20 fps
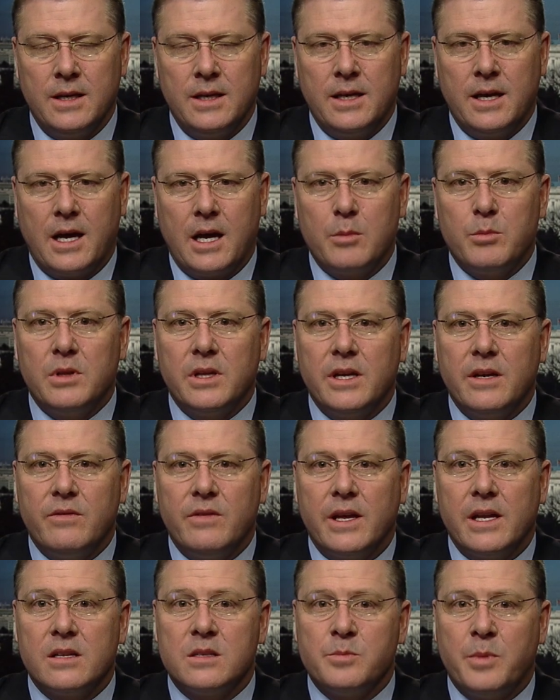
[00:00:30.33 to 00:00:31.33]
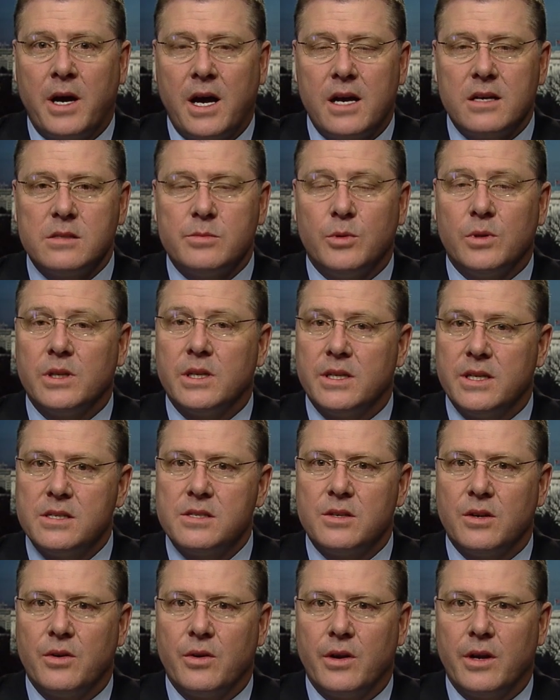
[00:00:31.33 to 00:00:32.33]
I believe that it's possible to
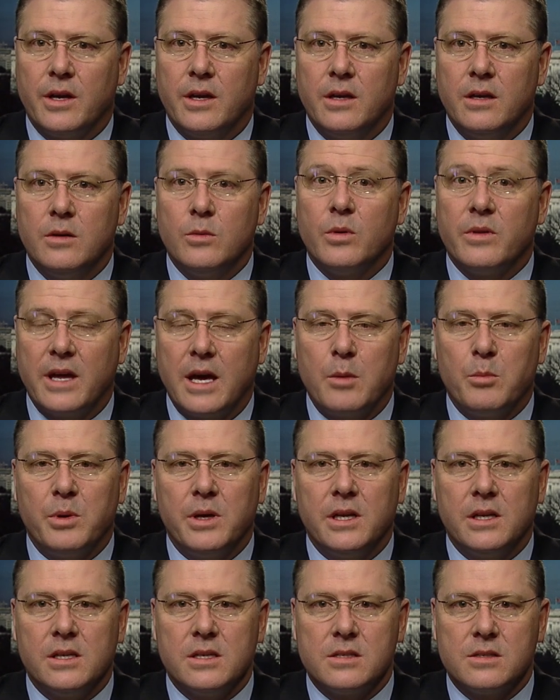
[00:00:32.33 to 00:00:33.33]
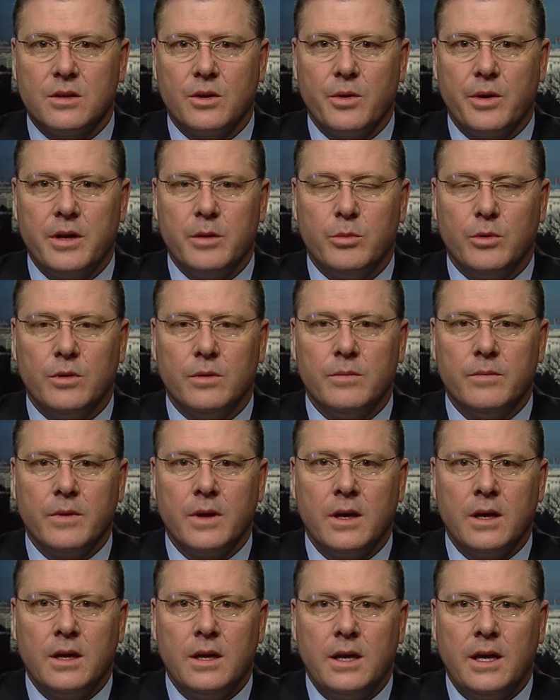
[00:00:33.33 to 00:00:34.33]
disagree without being disagreeable.
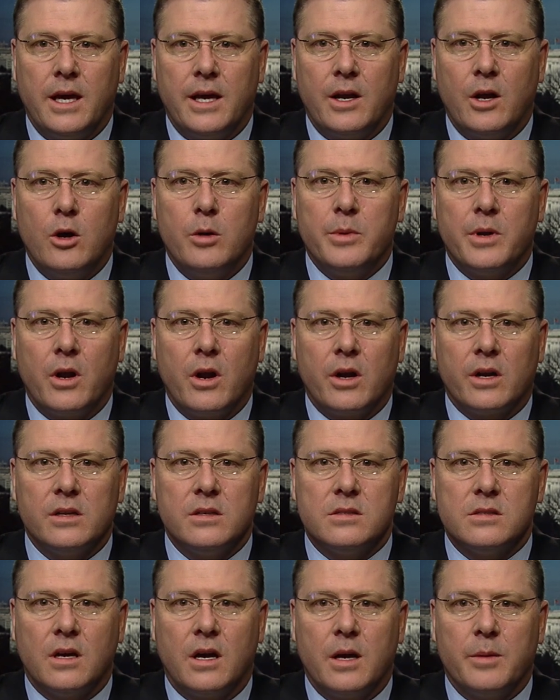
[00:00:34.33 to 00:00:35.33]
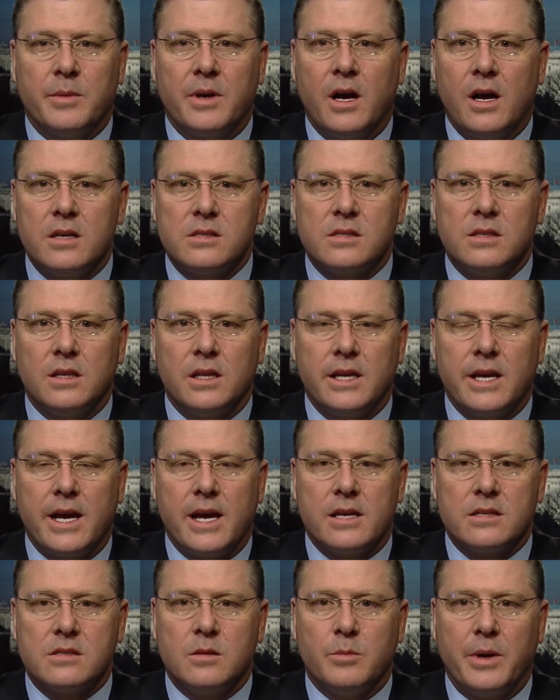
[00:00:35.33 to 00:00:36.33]
At home in Arkansas, I'm constantly
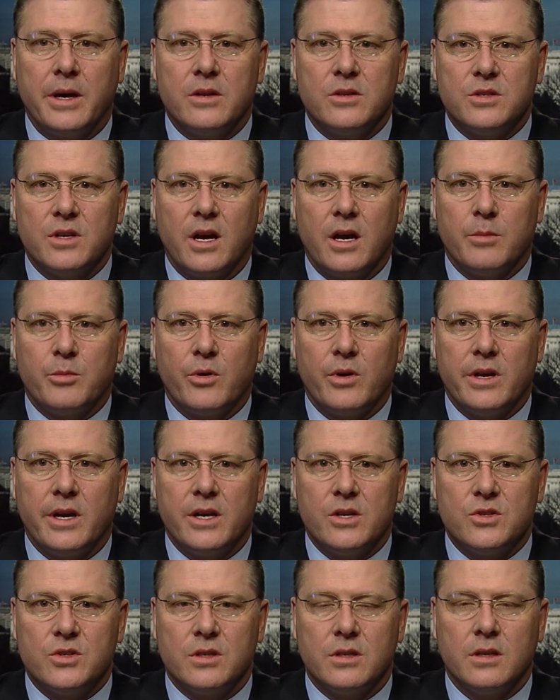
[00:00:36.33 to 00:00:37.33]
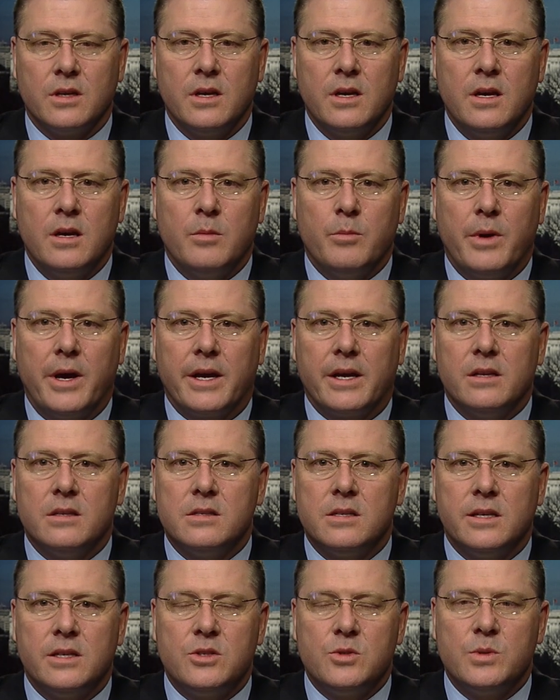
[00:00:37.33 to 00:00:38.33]
asked about job creation. My
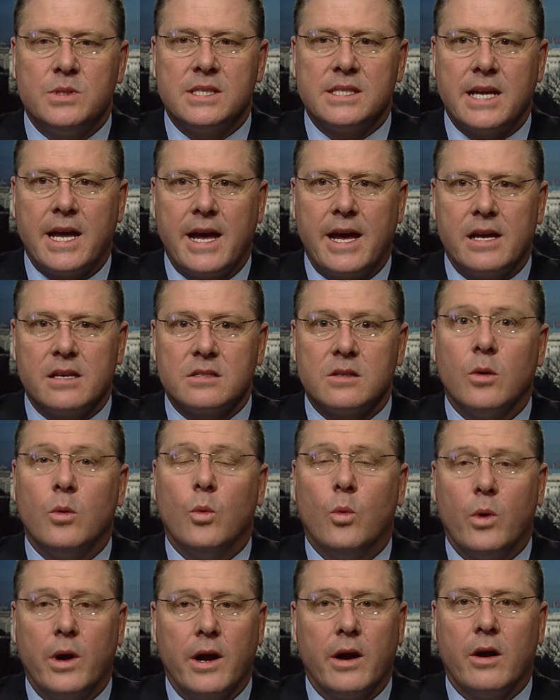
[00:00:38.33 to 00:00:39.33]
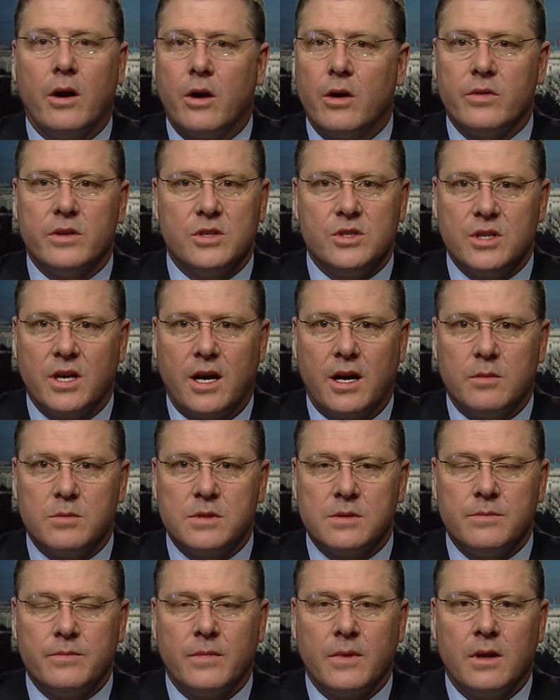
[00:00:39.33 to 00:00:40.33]
constituents ask, where are the
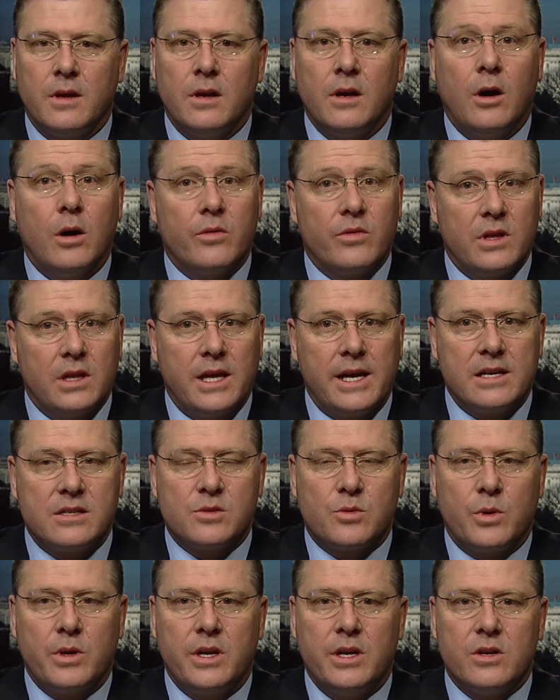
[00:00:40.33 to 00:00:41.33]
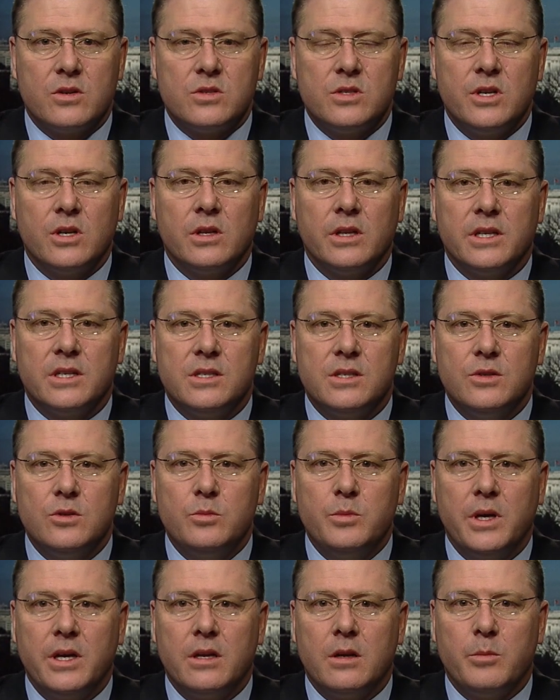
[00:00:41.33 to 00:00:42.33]
jobs? Over the last 3 years, nearly 2
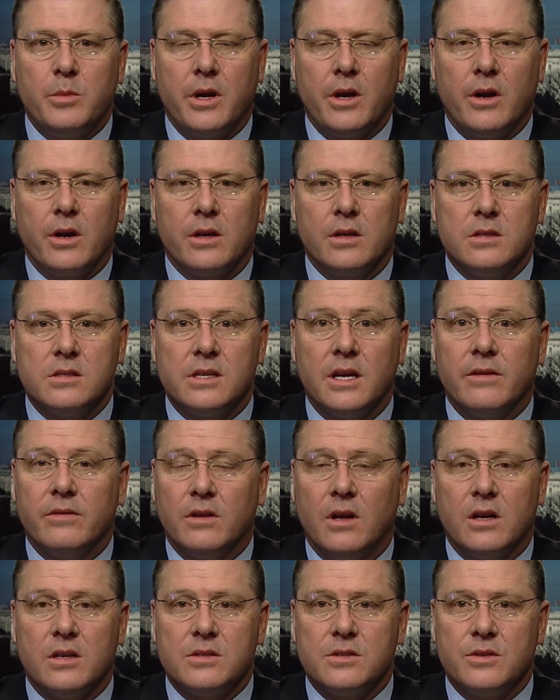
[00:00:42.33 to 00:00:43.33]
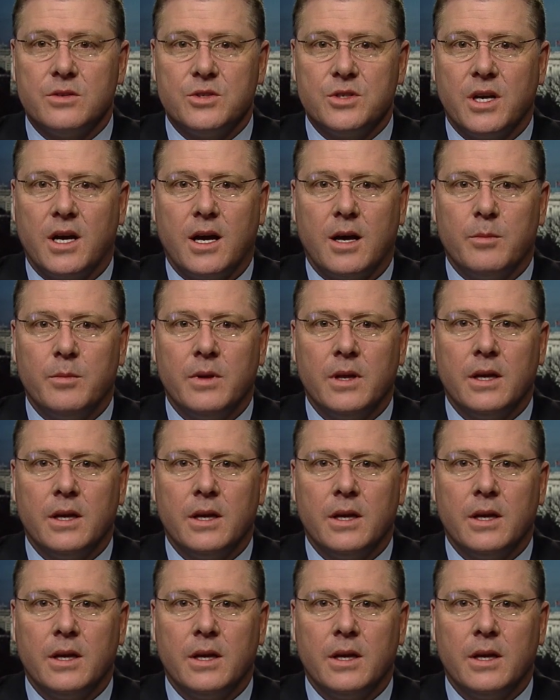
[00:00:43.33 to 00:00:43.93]
million Americans have lost their job.